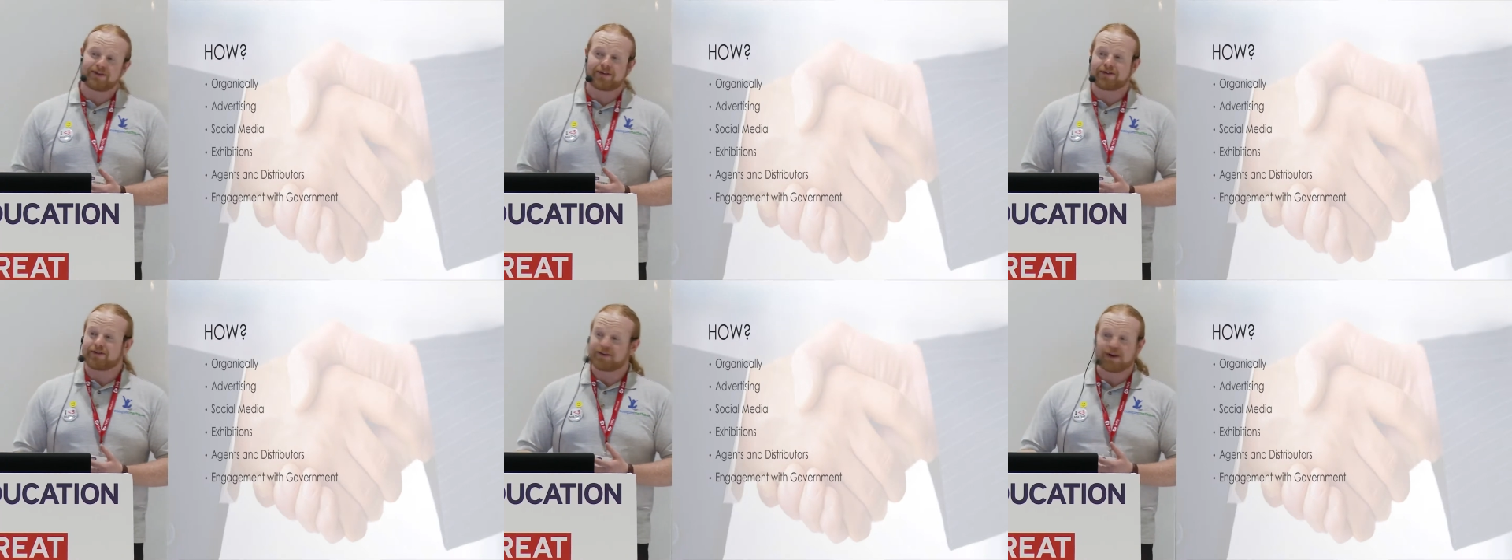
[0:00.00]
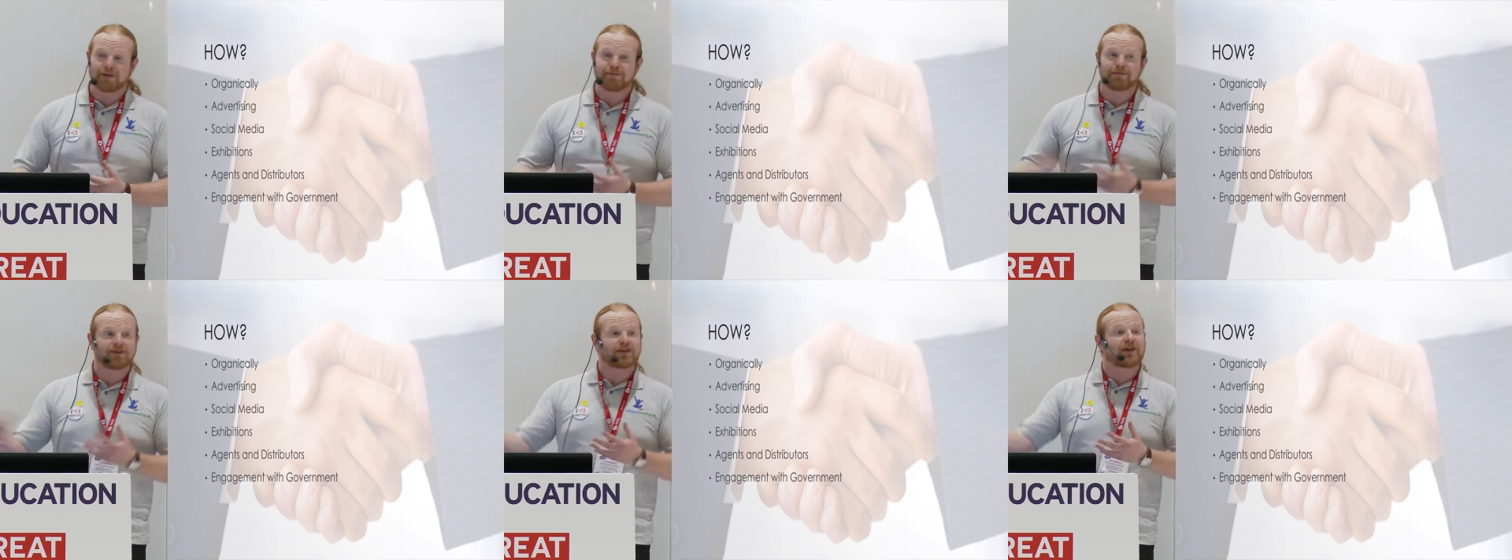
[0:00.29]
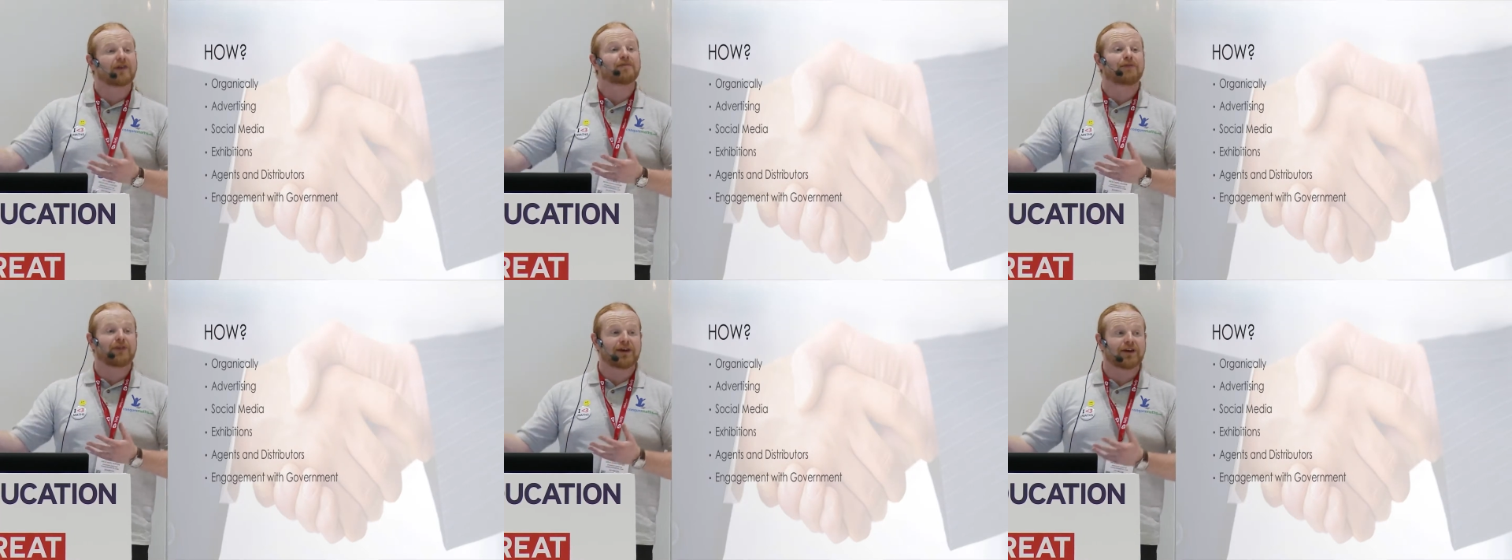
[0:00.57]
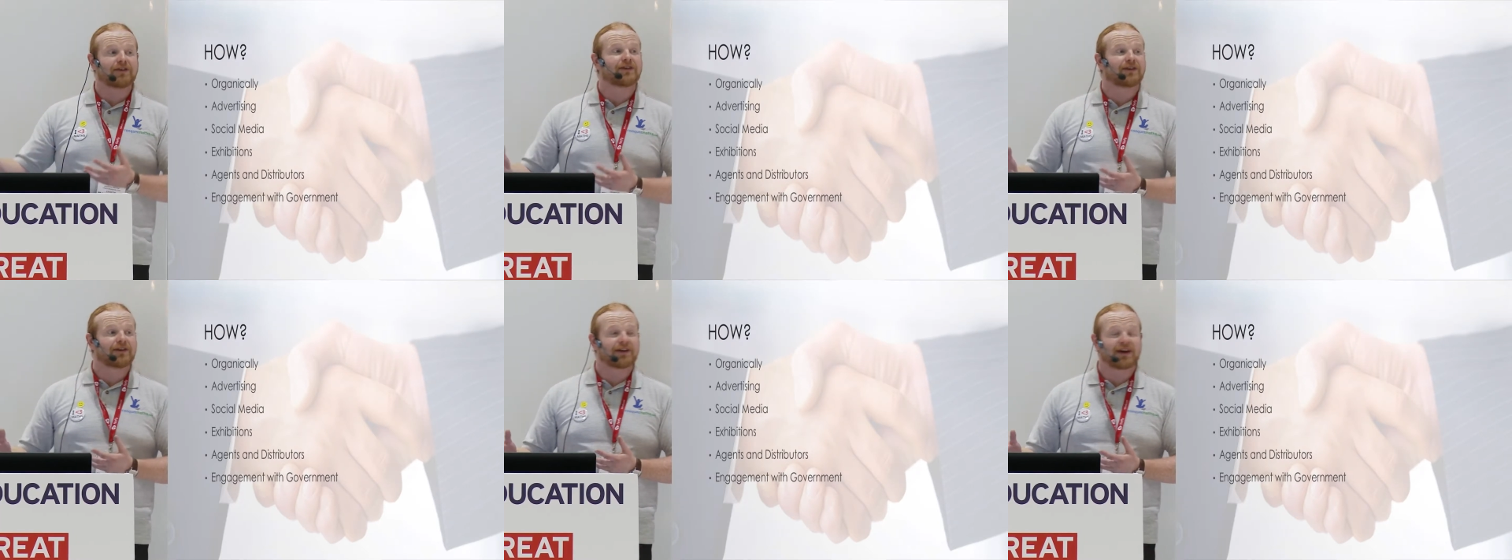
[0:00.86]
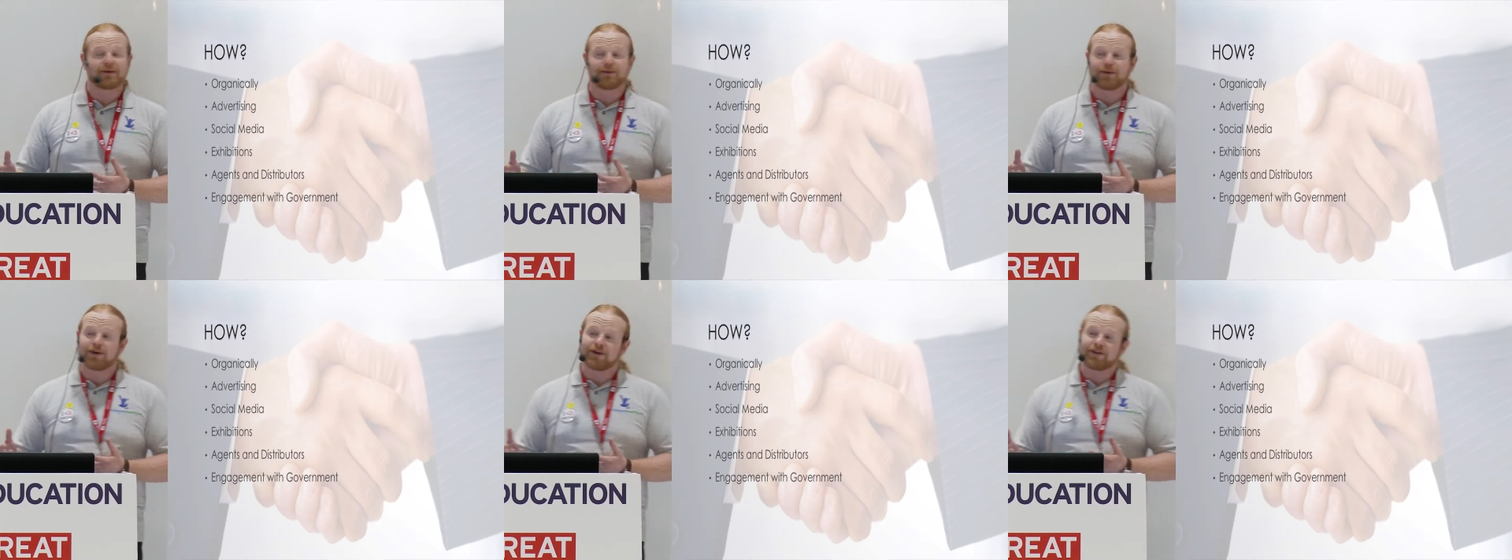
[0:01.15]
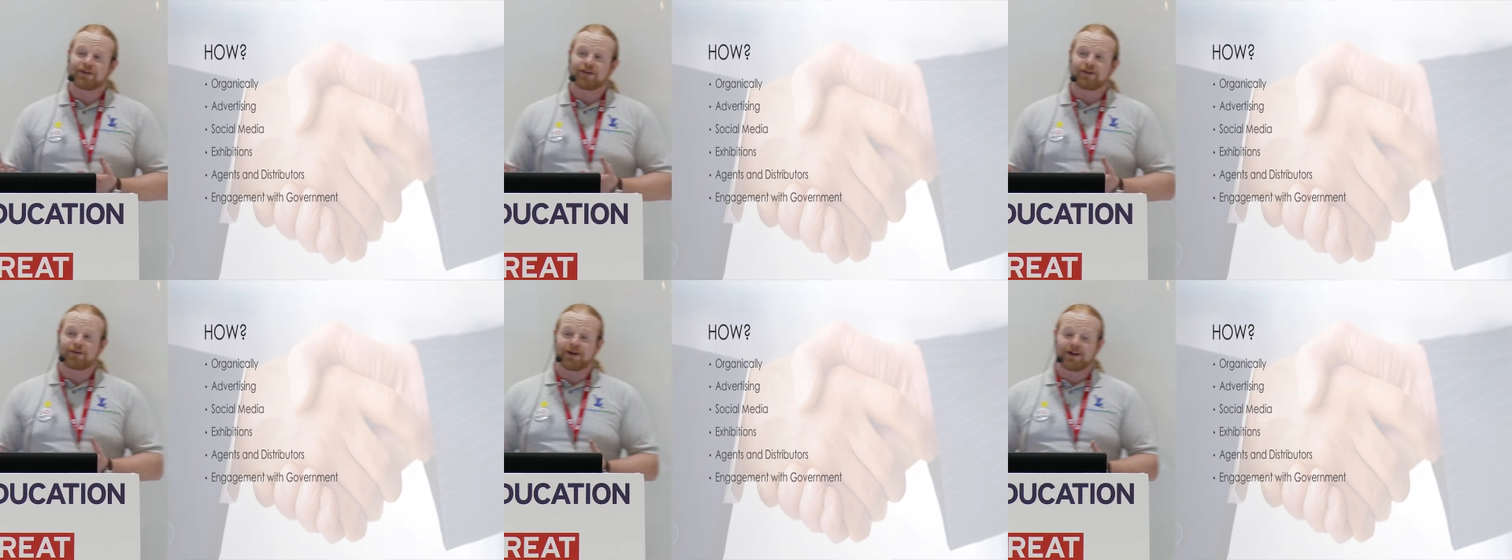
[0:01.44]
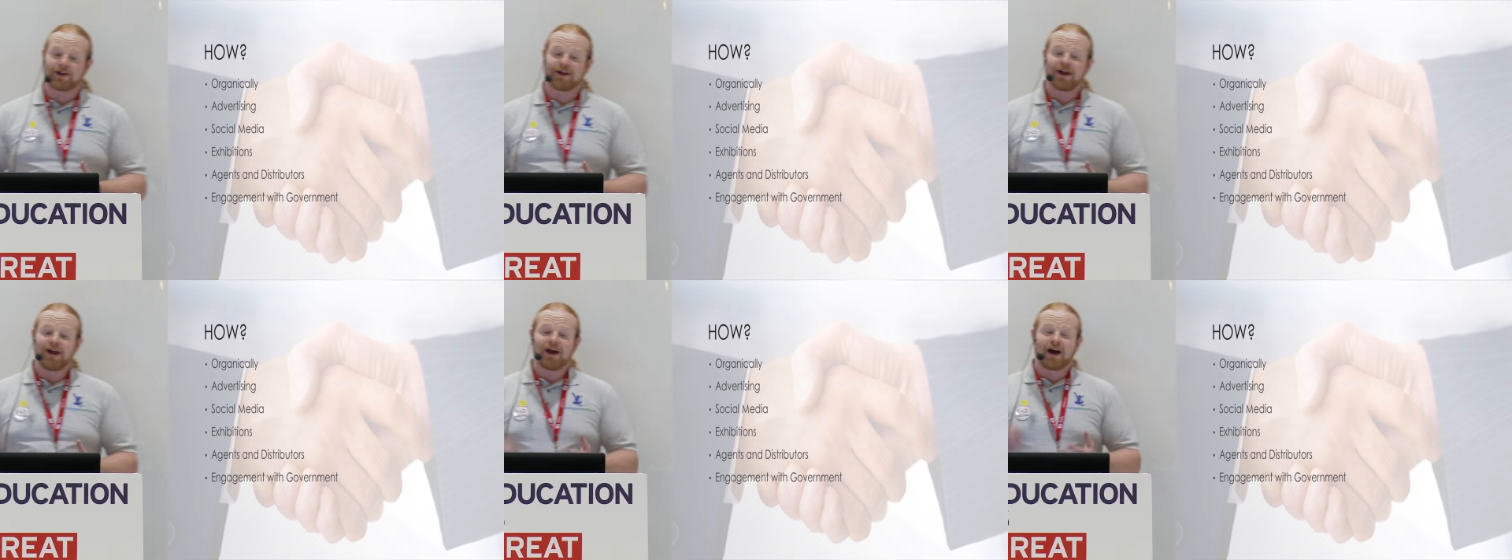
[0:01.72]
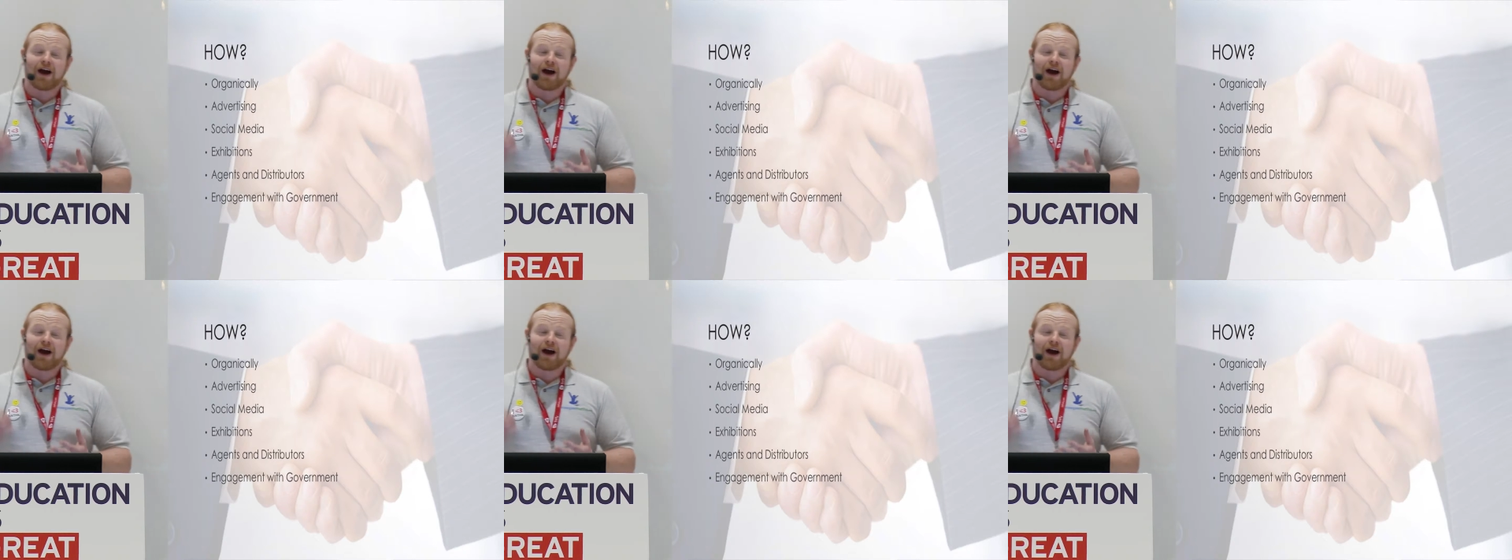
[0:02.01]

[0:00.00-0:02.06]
some regional networks as well,